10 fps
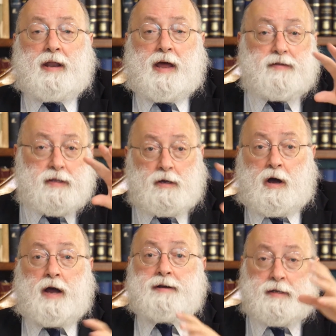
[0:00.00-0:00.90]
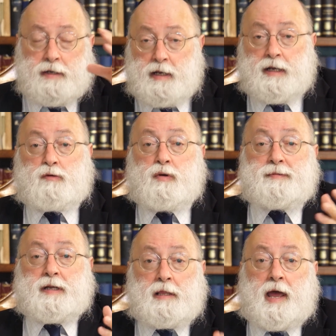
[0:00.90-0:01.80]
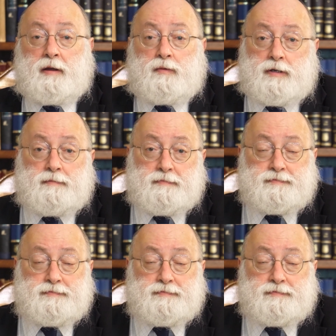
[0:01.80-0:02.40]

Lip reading: having to hide it in any cryptic language.